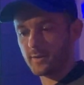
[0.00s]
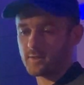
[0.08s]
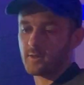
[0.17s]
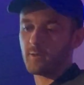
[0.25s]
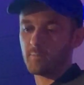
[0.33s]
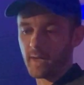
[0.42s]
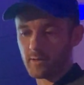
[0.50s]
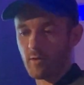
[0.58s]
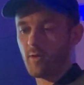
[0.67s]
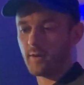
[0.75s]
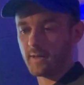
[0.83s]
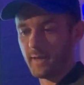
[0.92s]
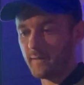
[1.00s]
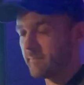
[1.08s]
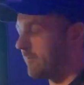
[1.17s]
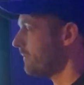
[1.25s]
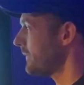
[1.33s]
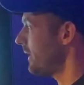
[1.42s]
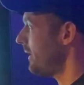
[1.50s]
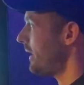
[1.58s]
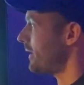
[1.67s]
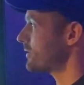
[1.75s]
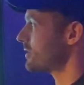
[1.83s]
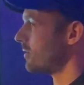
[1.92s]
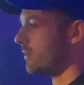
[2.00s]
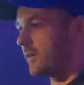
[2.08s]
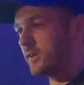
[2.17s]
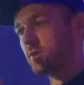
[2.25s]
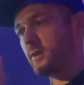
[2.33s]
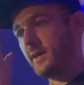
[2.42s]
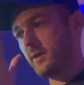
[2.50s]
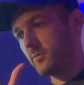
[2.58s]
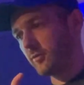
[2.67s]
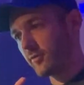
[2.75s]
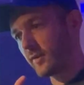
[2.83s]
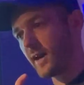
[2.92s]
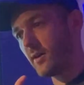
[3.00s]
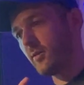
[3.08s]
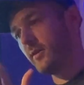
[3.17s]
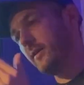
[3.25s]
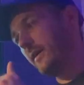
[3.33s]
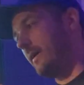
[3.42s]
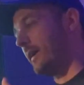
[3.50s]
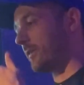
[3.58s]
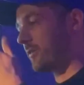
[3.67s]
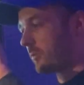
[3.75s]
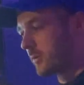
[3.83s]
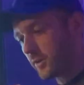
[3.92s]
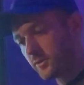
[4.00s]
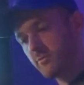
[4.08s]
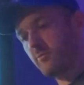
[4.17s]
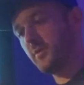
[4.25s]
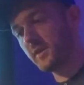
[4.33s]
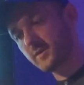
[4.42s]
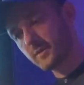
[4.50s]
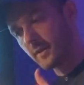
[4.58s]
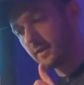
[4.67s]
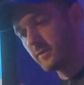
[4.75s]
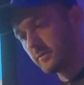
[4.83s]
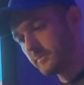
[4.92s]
is turned back on again. And so eventually it will flower, and so it goes through this cycle.